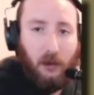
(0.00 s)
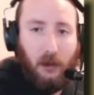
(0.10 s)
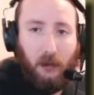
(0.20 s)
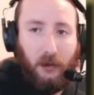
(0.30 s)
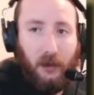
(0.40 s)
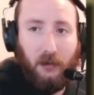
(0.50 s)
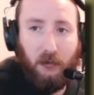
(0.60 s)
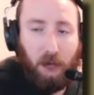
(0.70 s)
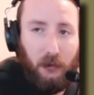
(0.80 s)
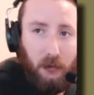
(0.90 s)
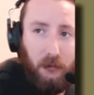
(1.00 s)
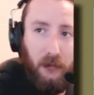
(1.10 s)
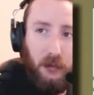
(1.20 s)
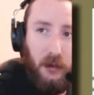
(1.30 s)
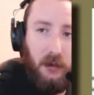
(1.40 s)
pianists will do,
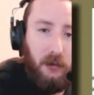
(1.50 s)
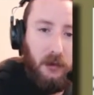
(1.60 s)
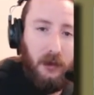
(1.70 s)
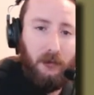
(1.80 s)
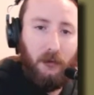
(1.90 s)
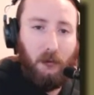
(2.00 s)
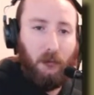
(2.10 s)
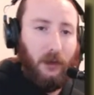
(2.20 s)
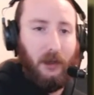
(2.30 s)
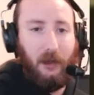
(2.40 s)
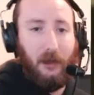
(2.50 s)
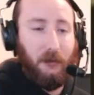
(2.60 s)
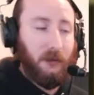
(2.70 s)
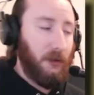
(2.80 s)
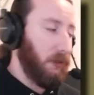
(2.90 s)
especially if you're playing in a
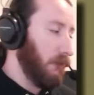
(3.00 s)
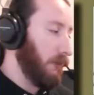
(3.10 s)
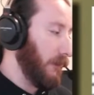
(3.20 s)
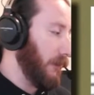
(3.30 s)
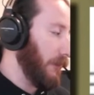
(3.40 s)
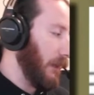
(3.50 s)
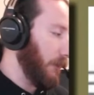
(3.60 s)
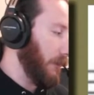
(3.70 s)
solo environment